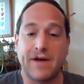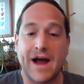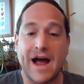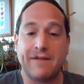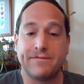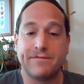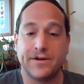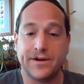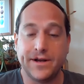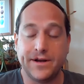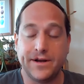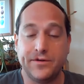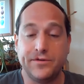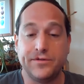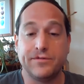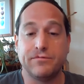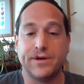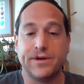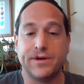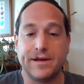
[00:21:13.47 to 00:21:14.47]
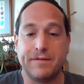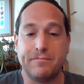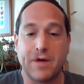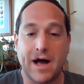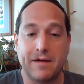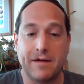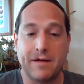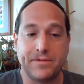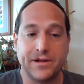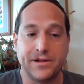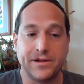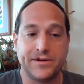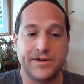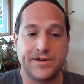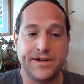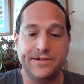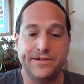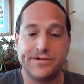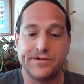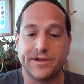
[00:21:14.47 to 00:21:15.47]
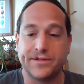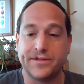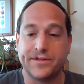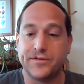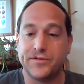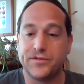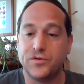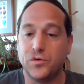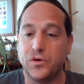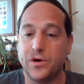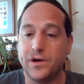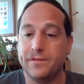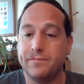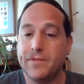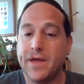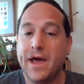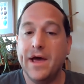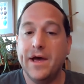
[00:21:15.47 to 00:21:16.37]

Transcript: Rafferty, who's a really popular teacher at the school.